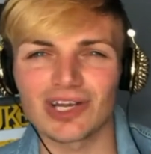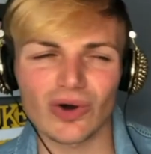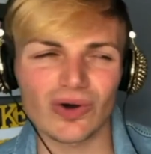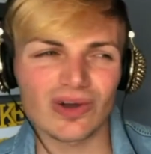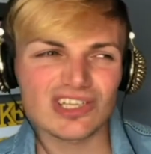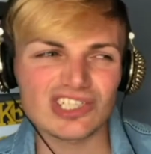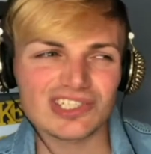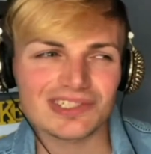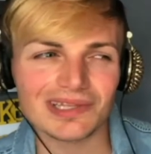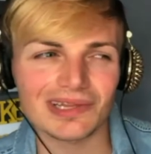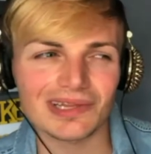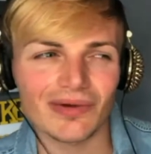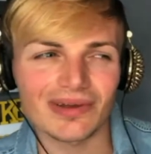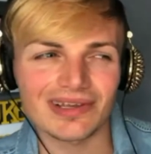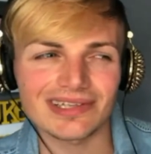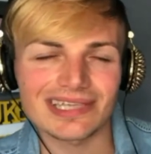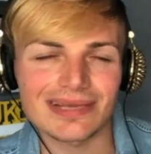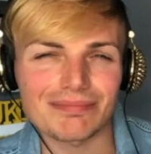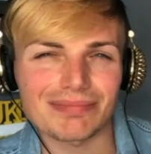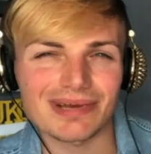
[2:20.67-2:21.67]
I just
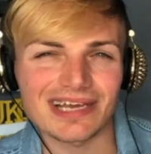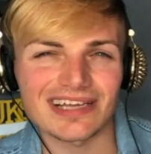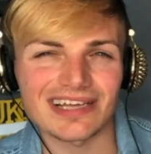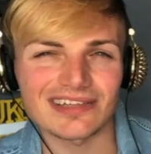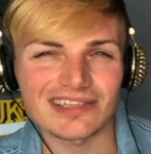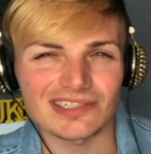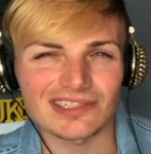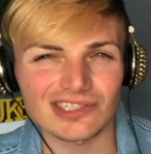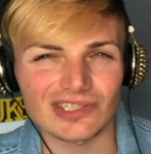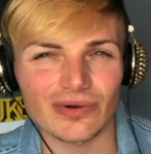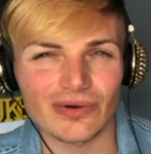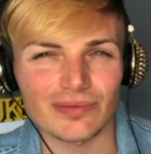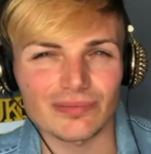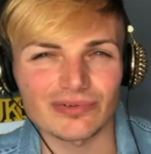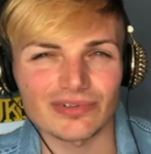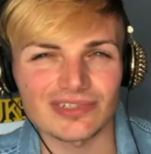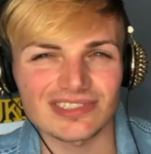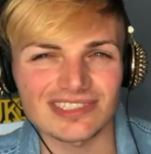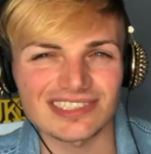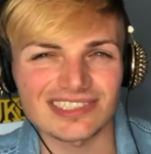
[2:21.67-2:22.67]
liked it better than
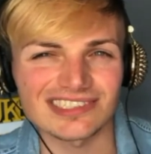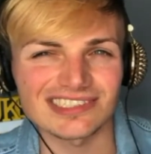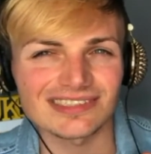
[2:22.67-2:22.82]
Cyprus.